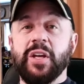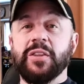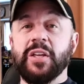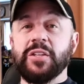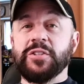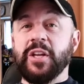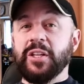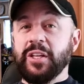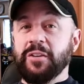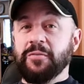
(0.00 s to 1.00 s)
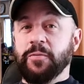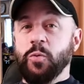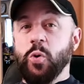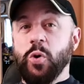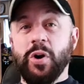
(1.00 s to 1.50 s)
than settling
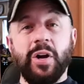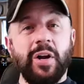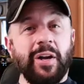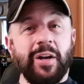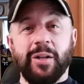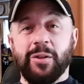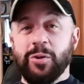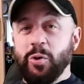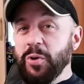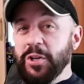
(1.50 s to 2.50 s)
for a low